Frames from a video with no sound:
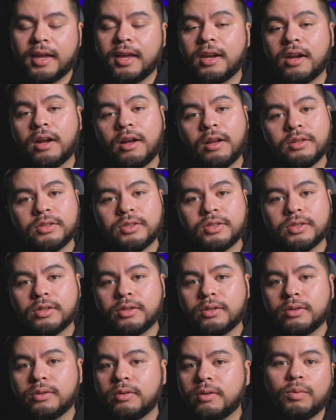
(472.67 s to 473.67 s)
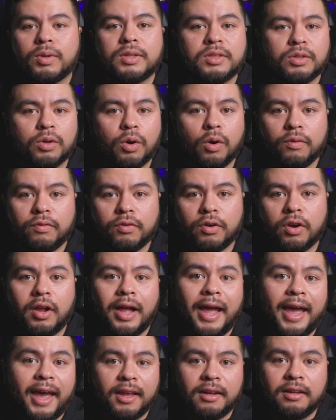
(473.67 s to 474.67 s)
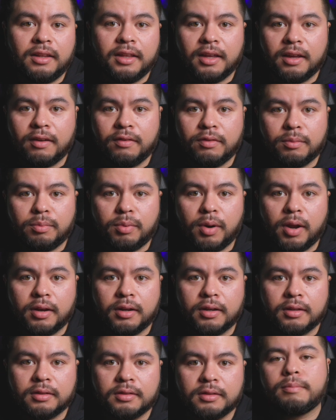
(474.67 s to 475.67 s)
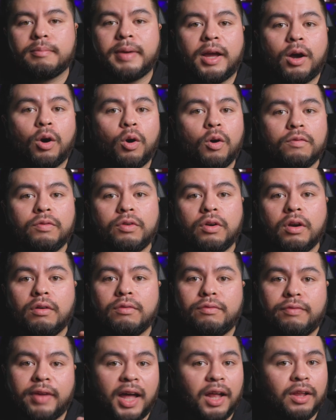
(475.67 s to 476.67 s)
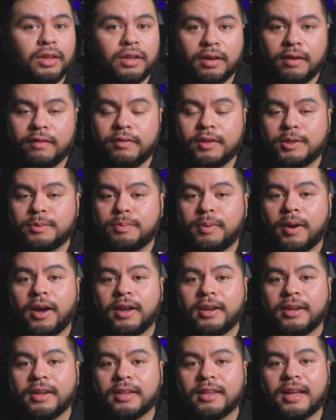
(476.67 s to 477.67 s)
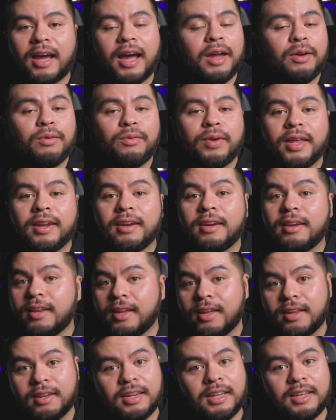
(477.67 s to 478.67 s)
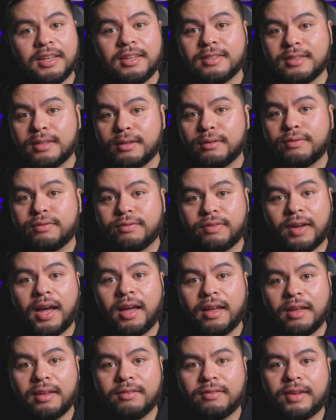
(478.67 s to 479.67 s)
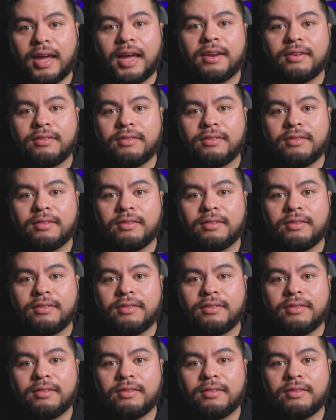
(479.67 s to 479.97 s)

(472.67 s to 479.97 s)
And also, what's the overall handling of the product? My overall value of this product, I rate it an easy 5 out